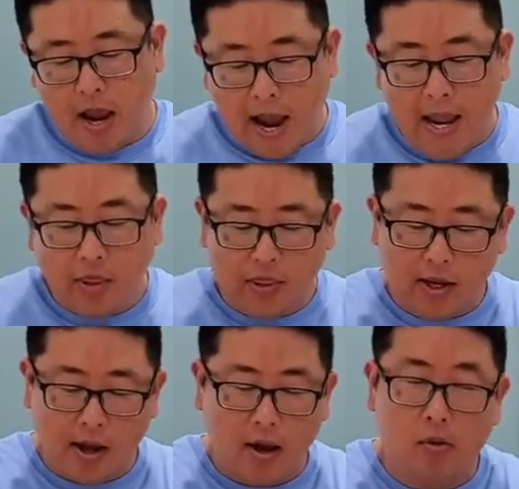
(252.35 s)
I
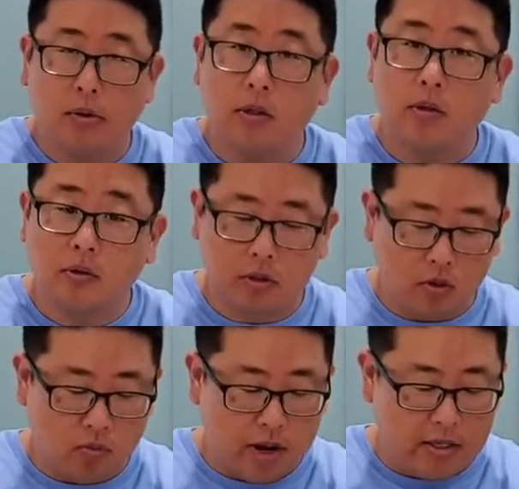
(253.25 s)
think I will use the
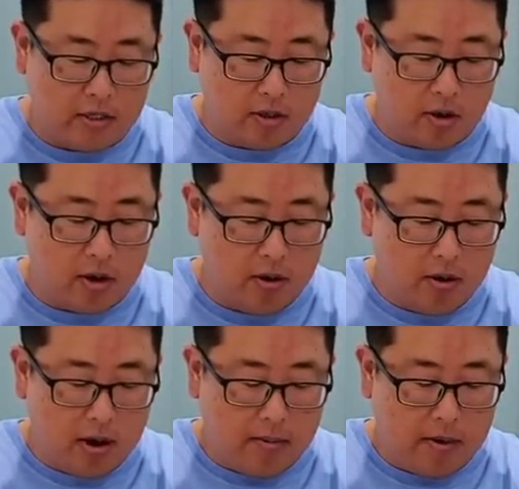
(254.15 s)
red star.
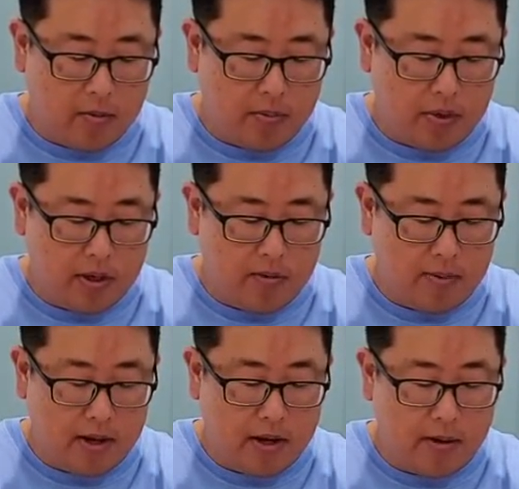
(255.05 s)
I'm going to put it in
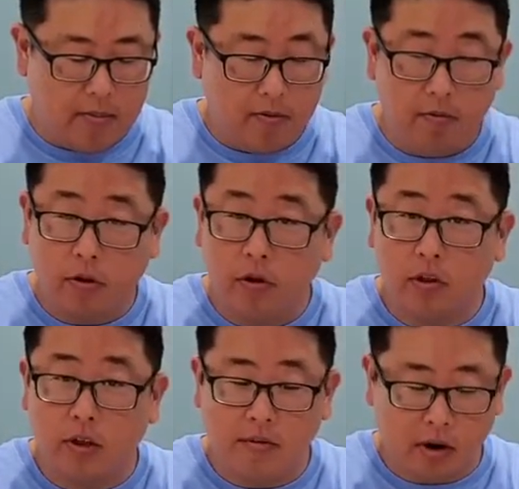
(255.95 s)
my cup. For those of
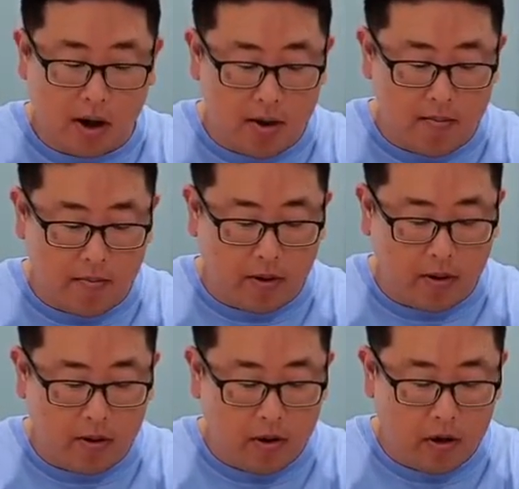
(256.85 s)
you who have a cotton
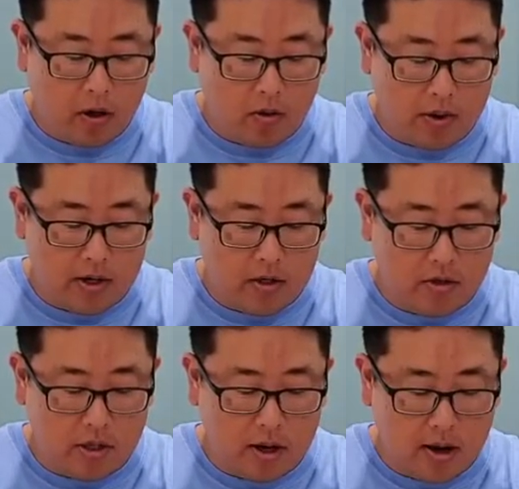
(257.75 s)
ball, go ahead and use
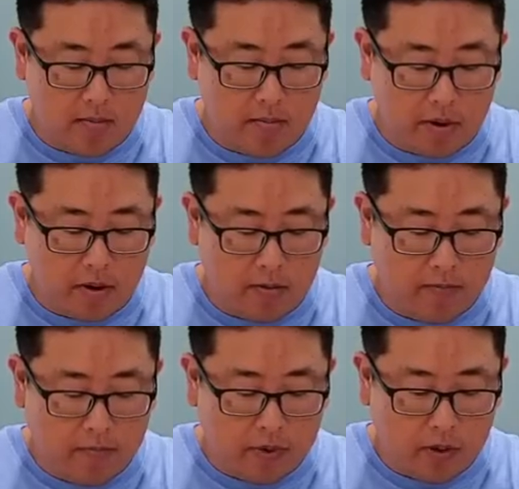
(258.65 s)
a cotton ball.
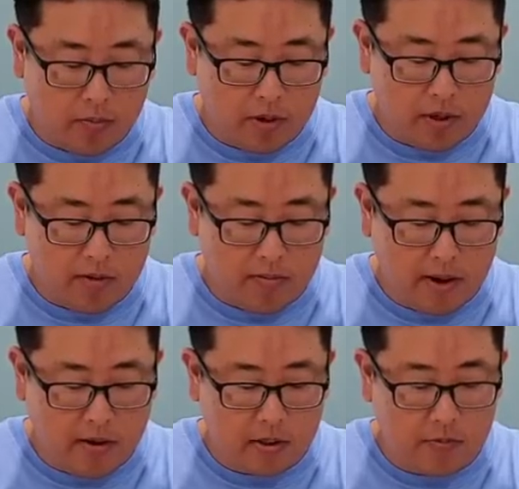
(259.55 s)
Put it in
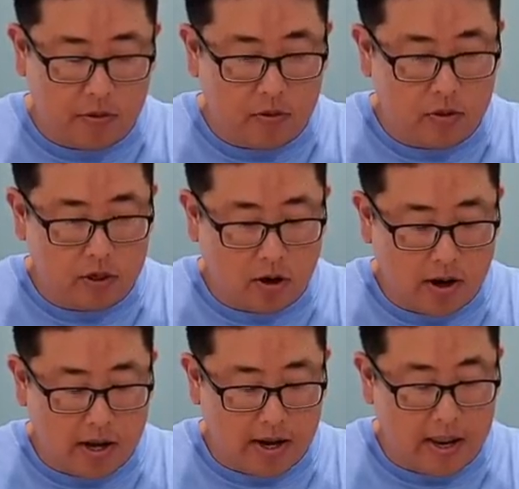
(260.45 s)
my spoon,
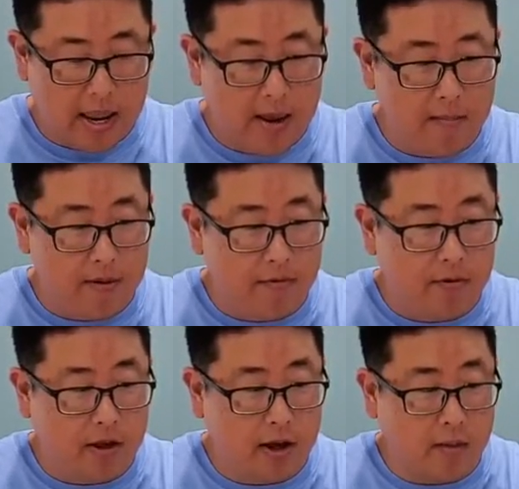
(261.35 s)
and aim it for
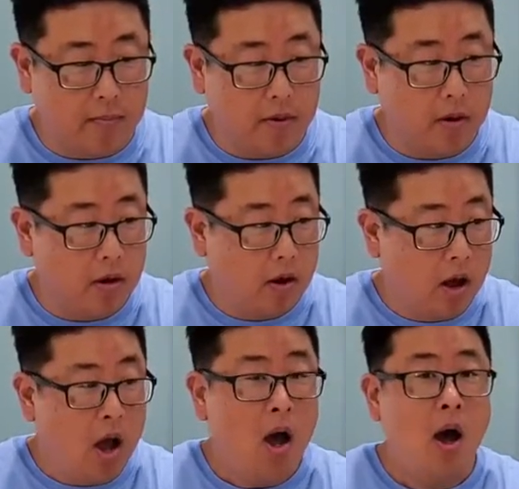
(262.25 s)
the cup.
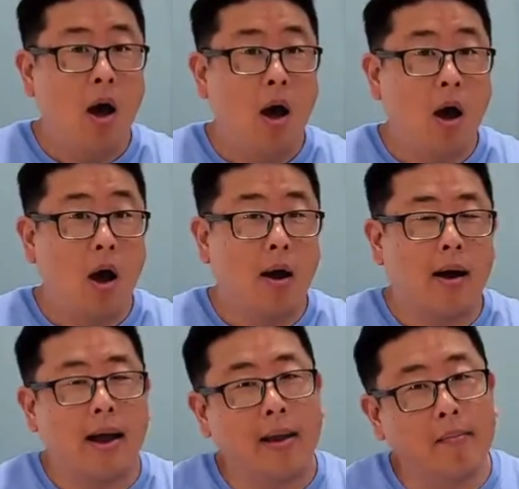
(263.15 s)

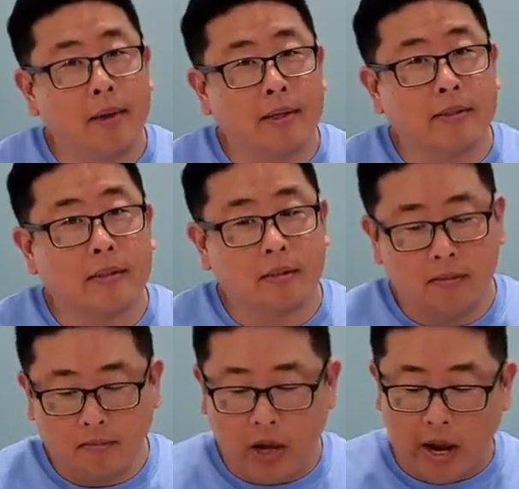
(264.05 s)
I missed.
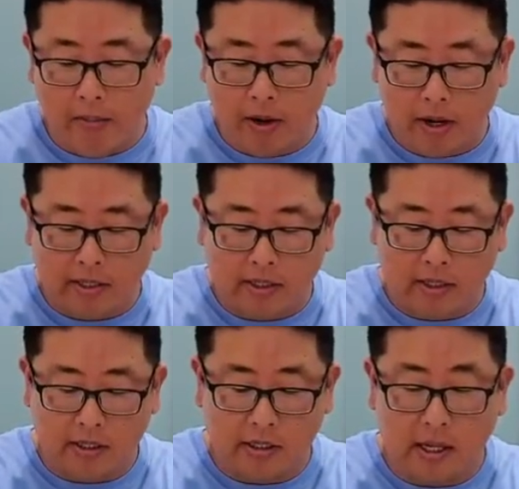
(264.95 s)
I'm not as good
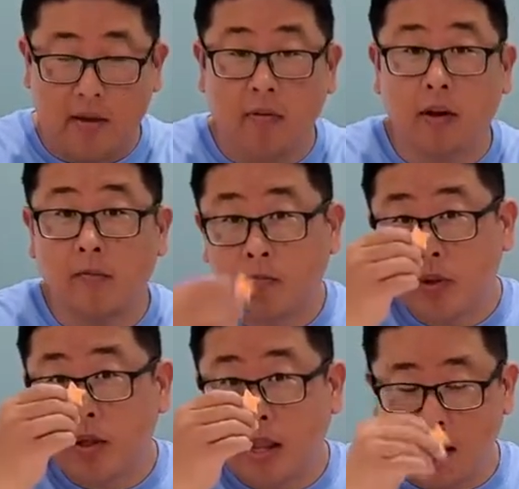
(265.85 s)
as David.
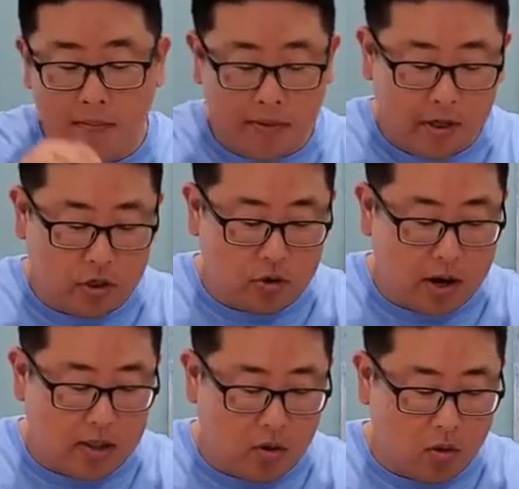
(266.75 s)
Now I'm going to try
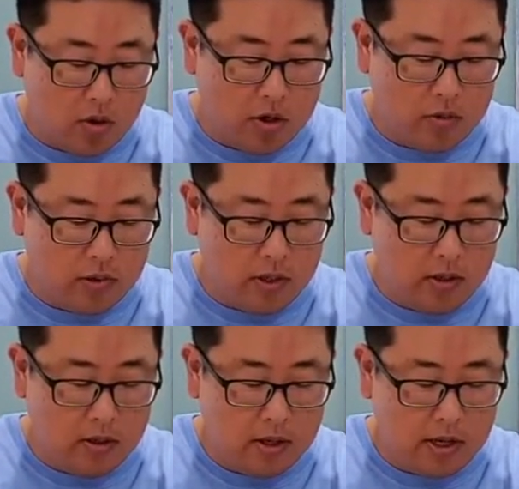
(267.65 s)
the orange one
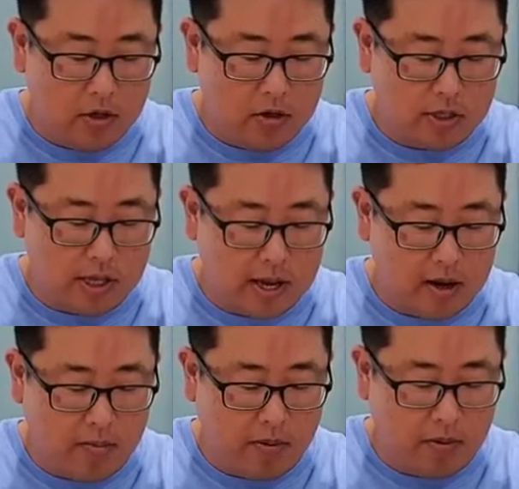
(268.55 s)
and use a
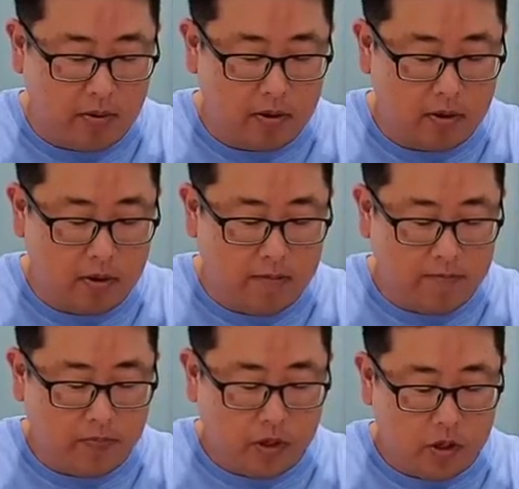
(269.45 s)
catapult.
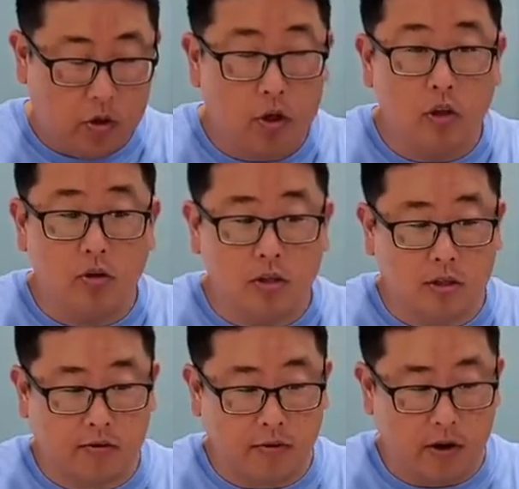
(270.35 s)
You can use a
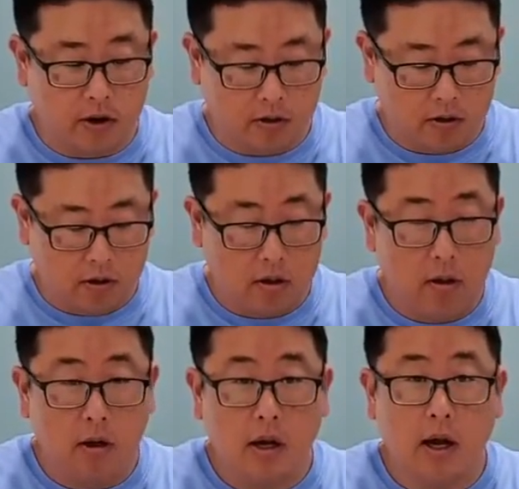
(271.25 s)
different color
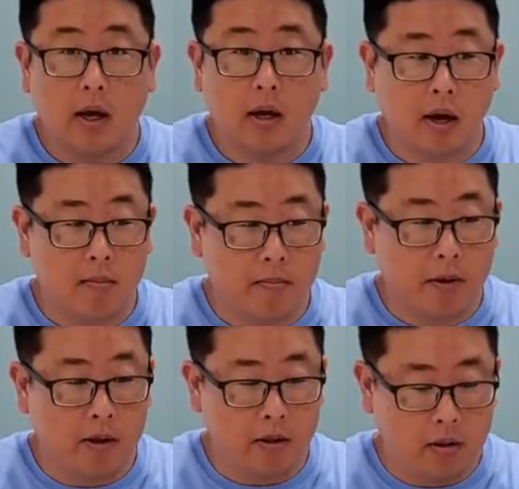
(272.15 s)
cotton
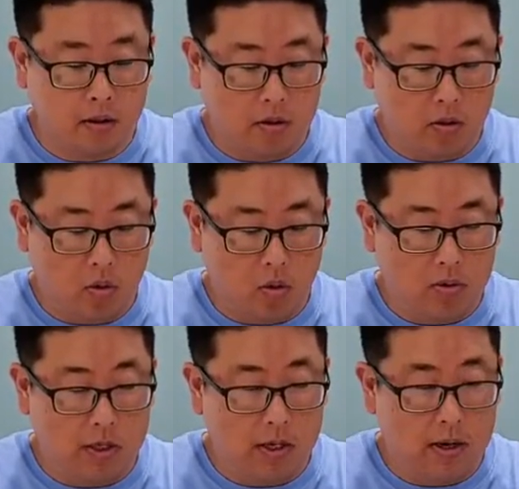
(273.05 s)
ball.
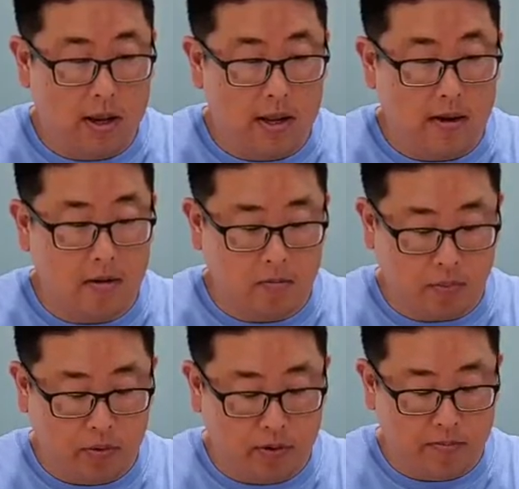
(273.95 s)
Hold it and
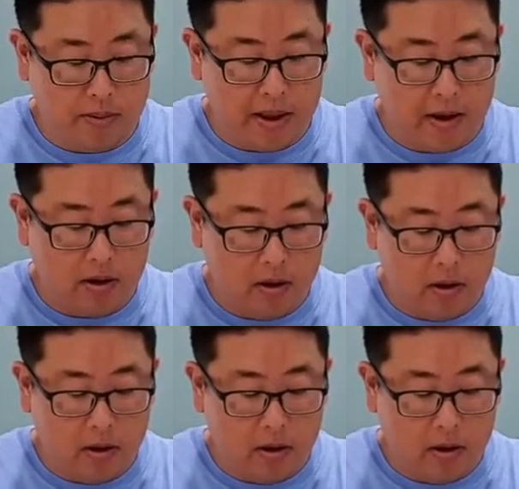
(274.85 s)
pull it back.